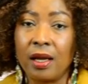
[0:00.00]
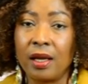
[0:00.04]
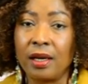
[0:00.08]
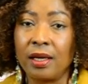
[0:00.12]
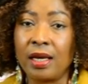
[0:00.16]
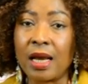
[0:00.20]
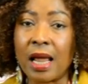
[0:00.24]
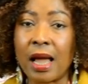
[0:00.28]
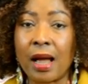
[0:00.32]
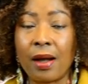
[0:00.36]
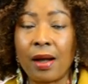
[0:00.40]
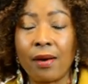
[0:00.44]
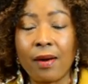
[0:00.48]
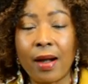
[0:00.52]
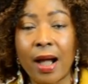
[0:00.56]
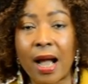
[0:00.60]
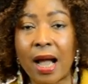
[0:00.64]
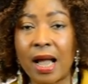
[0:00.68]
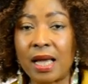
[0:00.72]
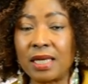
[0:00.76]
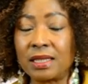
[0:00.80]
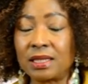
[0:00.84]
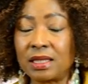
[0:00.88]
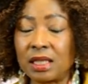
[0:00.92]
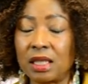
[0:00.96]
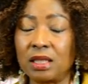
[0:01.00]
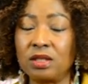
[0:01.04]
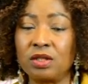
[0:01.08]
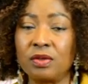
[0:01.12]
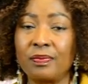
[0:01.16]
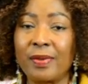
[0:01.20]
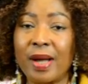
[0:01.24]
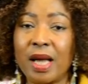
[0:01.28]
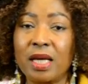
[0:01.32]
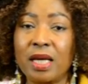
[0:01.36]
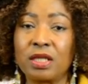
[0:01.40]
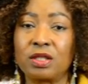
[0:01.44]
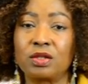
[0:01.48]
Now I say to
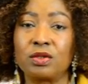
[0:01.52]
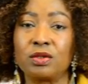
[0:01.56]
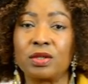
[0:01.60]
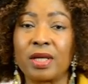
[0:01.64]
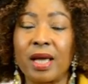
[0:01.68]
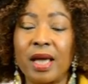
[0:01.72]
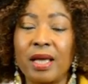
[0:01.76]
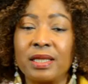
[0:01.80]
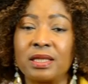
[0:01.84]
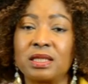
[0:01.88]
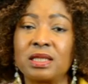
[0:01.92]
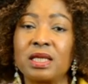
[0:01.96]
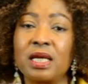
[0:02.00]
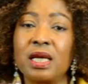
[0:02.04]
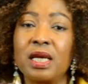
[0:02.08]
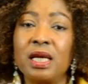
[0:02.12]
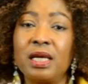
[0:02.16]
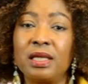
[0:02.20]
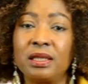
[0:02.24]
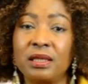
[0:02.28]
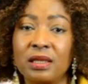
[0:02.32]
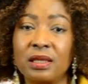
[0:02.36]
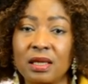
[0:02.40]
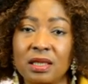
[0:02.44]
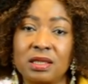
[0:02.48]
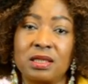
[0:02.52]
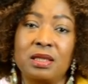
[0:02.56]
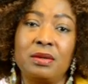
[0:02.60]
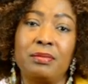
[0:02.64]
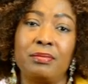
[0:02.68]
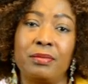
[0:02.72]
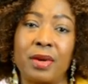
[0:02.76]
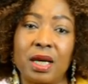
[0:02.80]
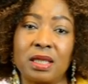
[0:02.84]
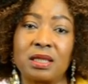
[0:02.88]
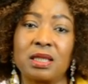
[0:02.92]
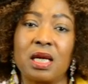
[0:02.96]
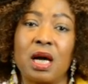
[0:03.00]
my students, it doesn't
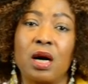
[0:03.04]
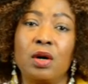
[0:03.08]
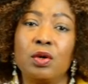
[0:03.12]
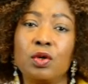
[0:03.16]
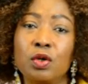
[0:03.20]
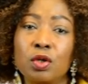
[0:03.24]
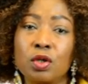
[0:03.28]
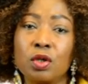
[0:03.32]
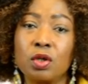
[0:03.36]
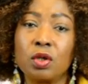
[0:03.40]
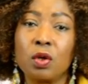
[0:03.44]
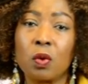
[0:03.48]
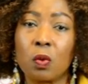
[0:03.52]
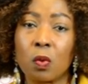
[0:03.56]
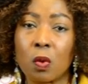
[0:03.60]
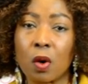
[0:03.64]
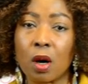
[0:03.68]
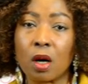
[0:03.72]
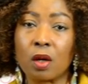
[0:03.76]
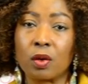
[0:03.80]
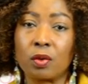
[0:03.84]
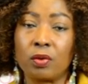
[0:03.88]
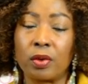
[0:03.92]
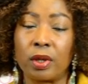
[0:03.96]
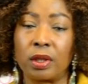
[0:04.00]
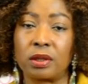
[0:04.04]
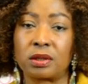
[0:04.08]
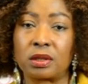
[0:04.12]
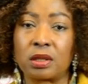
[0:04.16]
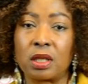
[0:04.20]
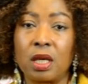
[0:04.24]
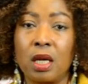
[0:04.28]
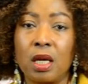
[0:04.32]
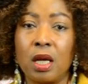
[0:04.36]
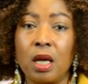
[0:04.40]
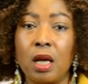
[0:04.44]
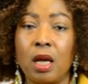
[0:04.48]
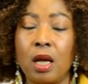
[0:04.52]
matter who you work with.
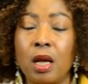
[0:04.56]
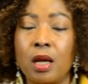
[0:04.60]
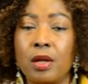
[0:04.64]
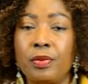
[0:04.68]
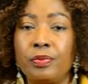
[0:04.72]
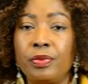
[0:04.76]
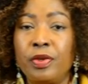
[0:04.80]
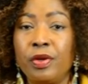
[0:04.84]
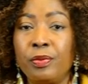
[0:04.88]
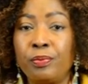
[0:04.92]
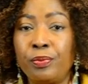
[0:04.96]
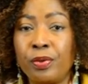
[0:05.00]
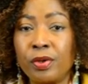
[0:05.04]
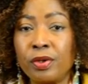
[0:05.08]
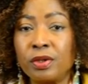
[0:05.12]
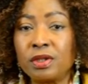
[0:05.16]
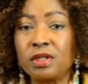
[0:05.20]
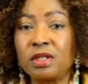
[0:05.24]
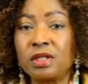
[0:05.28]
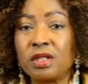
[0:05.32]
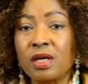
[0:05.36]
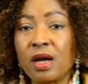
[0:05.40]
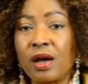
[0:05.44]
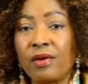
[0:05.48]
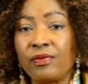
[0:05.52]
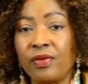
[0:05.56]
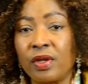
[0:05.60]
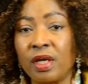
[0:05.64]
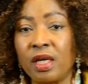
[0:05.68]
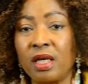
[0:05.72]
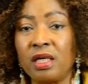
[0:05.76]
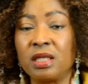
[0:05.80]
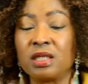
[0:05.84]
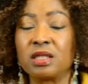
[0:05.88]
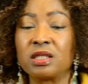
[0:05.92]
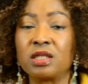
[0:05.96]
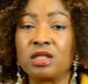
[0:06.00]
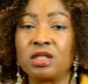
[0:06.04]
The beauty of the
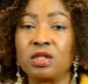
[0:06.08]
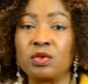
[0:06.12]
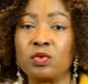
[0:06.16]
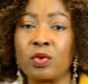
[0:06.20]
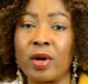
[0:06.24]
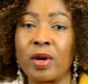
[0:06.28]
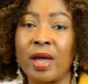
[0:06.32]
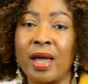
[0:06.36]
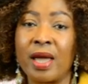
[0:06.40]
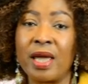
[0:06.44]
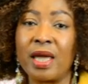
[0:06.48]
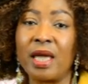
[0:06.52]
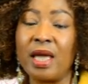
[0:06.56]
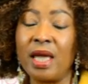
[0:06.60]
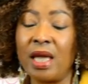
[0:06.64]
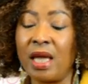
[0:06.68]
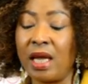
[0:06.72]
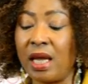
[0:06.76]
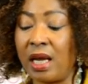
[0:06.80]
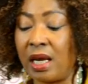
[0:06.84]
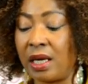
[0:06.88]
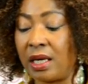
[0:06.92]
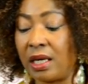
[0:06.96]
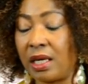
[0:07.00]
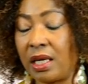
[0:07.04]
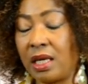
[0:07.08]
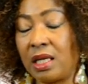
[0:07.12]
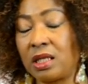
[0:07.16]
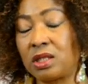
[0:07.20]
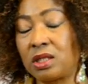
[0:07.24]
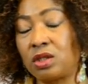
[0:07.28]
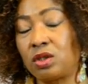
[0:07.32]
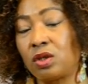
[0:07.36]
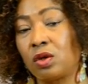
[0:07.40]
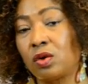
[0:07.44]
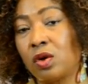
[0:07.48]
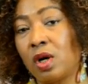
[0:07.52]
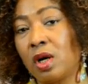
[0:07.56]
industry we're in
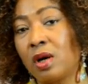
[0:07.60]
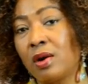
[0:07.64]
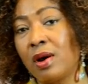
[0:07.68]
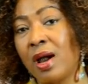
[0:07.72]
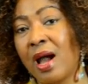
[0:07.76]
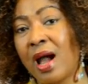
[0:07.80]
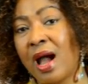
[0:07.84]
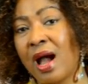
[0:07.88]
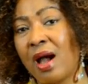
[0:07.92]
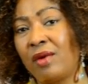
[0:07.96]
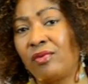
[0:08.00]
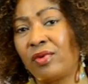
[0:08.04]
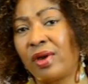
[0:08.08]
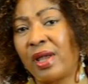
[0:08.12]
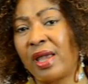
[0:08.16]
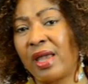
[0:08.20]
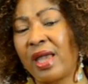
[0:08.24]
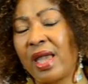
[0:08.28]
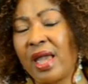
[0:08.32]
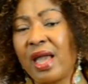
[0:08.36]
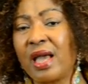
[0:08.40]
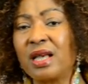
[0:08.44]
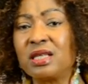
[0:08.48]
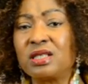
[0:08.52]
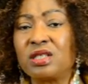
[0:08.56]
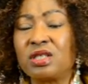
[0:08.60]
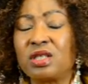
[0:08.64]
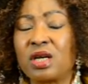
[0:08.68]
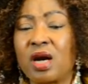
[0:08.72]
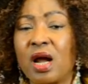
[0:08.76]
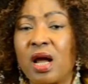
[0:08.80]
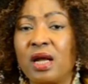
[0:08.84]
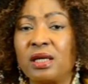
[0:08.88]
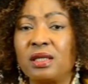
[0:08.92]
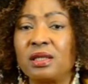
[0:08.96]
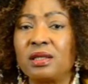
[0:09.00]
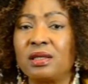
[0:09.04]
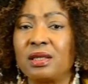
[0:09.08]
is you're gonna have a hair
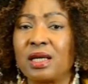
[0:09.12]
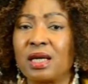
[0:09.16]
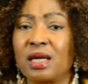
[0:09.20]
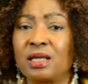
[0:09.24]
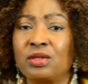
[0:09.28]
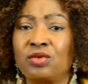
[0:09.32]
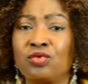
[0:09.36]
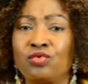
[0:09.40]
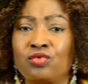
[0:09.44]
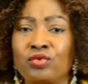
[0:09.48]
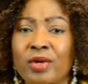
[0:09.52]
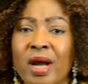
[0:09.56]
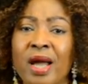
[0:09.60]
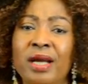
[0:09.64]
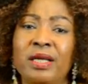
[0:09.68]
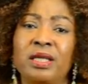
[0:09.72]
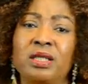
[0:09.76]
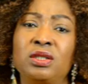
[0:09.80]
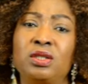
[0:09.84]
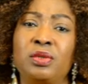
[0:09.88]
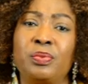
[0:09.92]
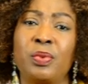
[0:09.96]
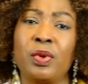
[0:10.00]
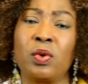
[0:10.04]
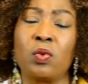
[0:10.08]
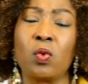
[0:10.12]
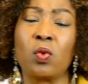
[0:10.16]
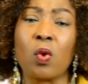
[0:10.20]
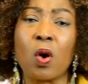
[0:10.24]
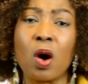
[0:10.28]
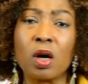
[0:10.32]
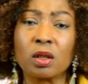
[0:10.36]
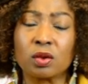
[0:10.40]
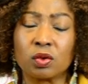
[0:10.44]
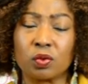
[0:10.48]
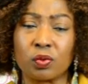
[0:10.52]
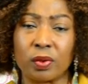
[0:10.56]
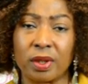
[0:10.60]
strand that's ready to be
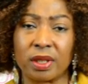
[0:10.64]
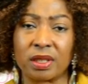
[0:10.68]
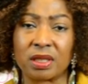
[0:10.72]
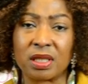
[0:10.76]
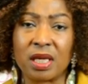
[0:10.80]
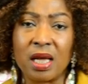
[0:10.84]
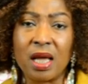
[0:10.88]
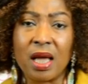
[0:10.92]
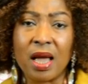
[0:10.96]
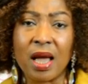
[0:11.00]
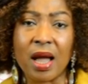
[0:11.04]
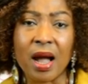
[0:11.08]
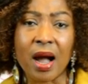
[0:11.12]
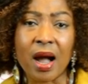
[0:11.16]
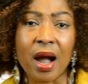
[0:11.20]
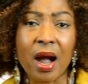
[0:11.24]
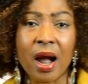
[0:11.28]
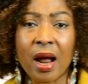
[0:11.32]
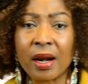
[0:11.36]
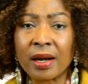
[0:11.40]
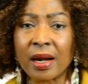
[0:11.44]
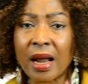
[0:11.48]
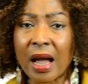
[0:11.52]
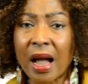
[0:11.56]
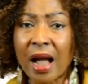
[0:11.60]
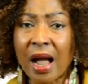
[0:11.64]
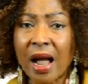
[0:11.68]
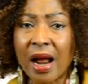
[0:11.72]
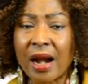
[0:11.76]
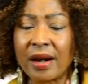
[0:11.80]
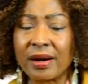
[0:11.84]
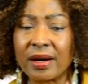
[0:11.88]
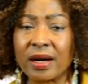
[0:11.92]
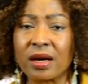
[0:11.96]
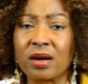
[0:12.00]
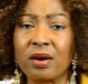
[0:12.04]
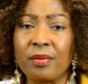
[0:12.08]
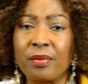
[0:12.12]
worked with. And
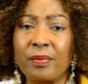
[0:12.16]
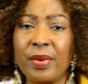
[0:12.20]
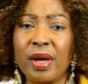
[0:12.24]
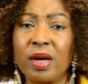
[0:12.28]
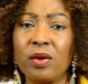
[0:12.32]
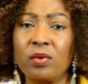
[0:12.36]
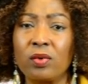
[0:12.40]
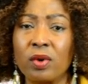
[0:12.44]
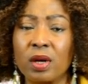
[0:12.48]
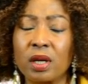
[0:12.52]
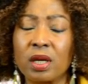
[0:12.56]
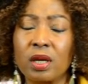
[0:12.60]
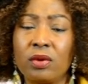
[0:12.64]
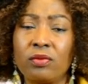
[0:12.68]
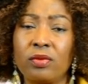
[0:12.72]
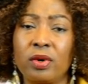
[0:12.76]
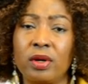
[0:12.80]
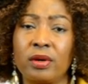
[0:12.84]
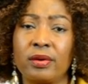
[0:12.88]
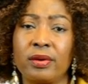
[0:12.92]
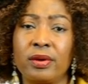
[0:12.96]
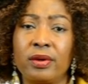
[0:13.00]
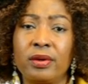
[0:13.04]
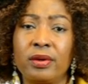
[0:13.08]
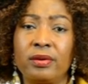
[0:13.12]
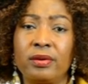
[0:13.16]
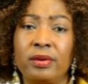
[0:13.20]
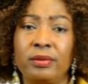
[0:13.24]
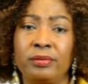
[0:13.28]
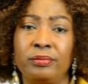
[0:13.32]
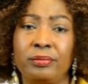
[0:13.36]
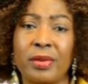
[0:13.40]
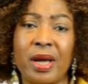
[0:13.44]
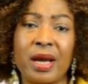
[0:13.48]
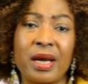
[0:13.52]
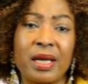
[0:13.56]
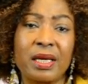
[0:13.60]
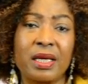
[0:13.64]
I recommend working with
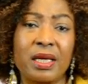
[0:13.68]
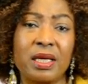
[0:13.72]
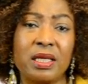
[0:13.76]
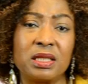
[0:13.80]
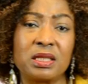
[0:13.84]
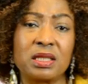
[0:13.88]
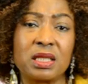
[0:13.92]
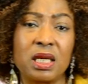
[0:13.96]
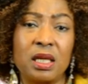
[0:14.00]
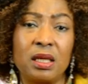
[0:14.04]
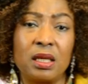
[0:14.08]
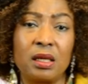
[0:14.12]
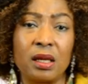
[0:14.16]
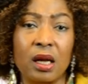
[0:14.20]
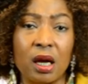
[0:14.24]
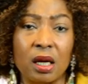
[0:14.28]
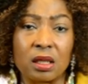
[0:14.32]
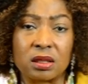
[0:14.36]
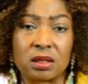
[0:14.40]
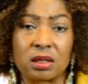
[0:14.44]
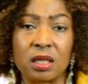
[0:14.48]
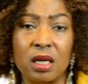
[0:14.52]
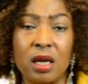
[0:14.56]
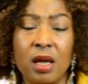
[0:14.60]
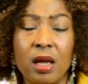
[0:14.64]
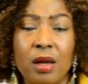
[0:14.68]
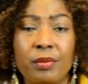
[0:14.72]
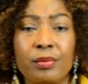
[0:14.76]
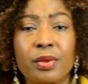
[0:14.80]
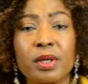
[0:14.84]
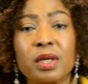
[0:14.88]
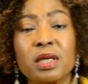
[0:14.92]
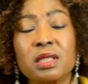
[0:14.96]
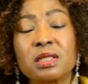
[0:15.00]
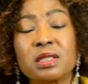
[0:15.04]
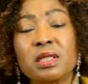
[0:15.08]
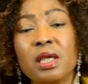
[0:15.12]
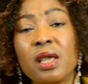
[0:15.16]
mannequins a lot
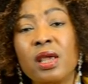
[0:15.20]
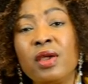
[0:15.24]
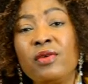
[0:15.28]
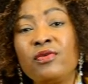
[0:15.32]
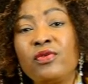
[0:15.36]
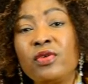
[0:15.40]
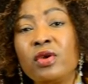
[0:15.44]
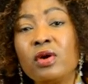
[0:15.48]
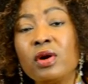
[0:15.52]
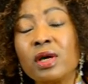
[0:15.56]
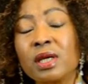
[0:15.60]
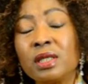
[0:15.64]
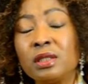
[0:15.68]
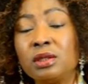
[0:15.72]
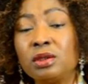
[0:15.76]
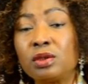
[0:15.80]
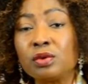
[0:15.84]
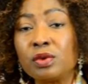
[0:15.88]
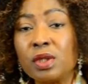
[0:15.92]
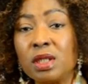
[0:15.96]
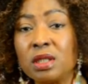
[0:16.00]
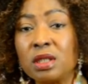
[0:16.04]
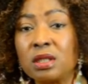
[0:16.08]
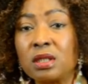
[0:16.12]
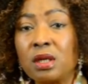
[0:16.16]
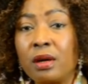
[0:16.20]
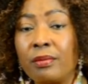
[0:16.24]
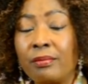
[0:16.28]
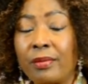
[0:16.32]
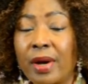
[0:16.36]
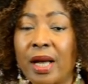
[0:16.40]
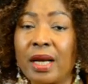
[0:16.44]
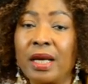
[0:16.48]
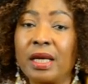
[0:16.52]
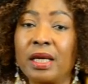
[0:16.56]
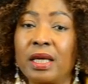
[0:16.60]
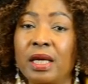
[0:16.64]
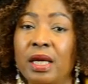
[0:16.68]
because if you can do it on
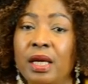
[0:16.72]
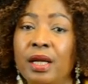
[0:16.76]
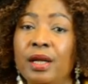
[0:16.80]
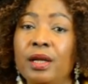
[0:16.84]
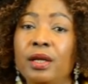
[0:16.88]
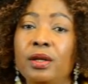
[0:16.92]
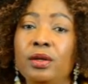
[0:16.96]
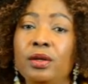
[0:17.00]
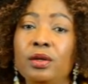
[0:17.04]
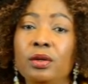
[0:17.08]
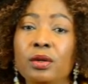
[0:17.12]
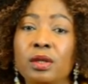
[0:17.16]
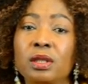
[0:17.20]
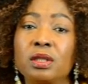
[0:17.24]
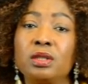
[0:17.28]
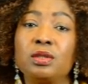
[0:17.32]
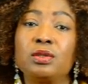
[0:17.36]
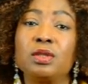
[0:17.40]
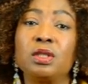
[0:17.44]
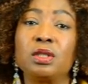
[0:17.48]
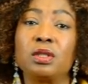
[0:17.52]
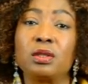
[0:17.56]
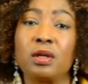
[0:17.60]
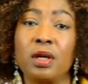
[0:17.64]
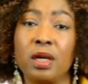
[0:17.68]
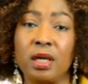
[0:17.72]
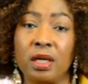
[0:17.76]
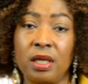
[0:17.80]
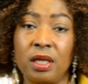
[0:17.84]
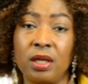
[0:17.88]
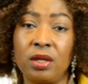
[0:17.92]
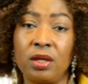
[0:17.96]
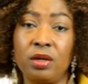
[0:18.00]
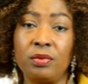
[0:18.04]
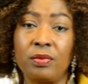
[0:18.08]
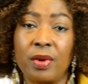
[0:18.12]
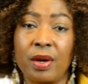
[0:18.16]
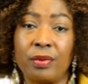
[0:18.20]
mannequin, you can do it on any
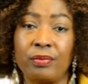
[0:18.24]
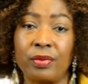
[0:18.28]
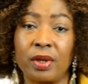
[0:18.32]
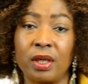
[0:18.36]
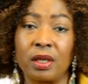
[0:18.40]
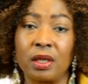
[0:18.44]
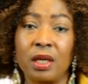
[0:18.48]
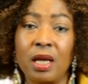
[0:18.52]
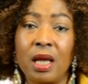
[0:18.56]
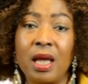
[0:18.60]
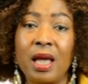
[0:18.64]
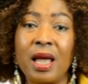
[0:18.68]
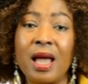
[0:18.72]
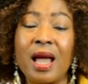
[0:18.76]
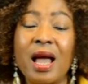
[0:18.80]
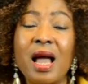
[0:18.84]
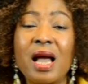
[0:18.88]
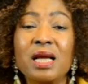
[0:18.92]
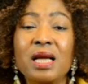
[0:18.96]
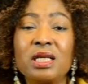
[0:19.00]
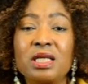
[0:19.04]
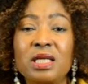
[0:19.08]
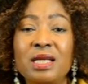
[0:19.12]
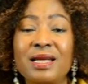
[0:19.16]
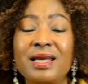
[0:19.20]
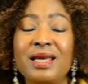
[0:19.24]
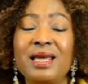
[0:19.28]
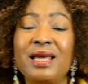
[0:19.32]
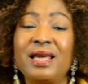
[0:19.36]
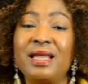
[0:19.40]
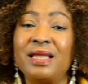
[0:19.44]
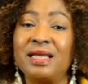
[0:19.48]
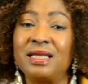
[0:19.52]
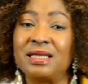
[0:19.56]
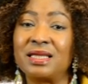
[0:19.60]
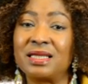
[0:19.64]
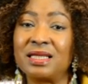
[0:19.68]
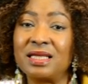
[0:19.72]
human being actually
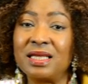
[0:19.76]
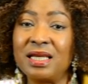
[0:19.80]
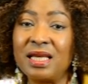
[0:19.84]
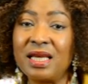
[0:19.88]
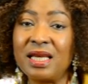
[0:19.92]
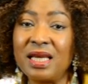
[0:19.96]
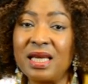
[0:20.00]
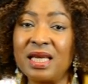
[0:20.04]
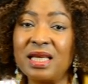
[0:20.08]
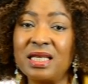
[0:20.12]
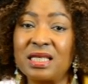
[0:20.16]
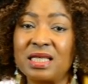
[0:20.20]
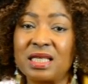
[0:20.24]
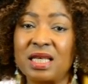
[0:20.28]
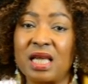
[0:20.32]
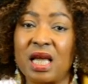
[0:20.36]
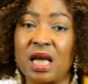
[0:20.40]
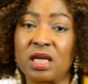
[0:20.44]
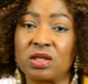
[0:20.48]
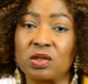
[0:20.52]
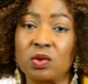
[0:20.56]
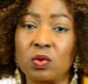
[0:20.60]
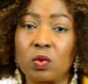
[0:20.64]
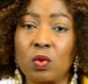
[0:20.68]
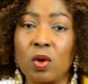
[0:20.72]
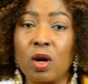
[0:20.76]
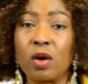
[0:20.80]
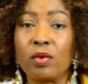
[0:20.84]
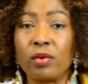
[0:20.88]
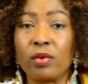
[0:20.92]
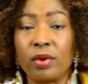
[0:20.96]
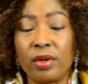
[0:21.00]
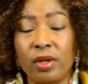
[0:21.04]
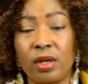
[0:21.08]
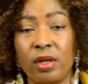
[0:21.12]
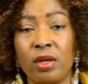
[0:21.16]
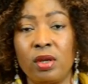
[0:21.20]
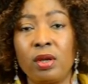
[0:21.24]
it's easier to work
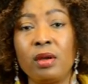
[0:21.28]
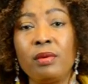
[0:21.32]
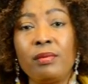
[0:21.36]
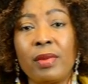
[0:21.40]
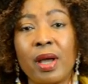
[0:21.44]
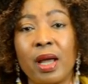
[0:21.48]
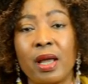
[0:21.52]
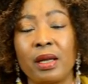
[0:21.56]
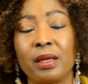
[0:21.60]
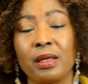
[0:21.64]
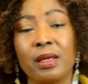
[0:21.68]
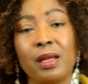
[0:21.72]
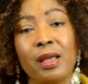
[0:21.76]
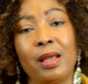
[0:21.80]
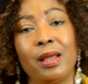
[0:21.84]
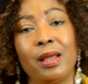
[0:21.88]
with a human